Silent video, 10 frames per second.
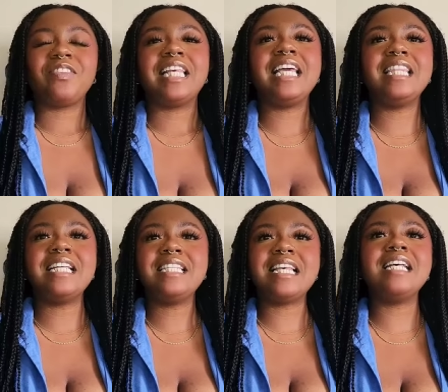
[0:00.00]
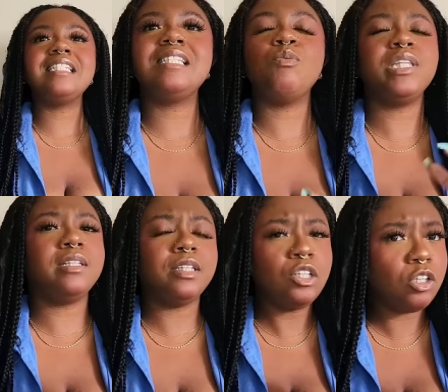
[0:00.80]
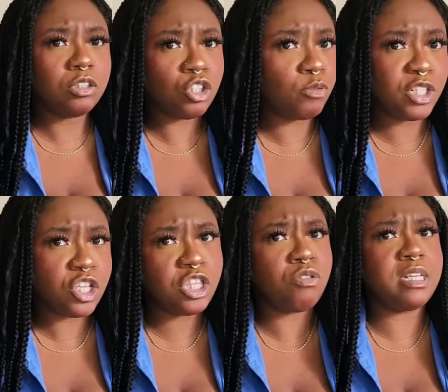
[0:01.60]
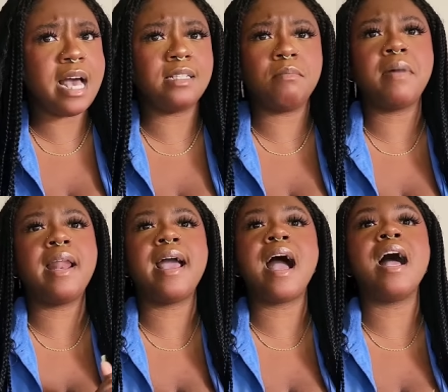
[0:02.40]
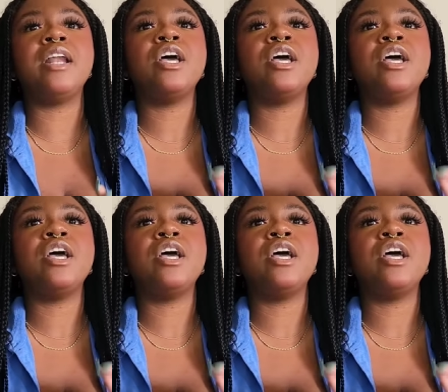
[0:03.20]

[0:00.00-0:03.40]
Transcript: He then says, with a little too much enthusiasm, might I add,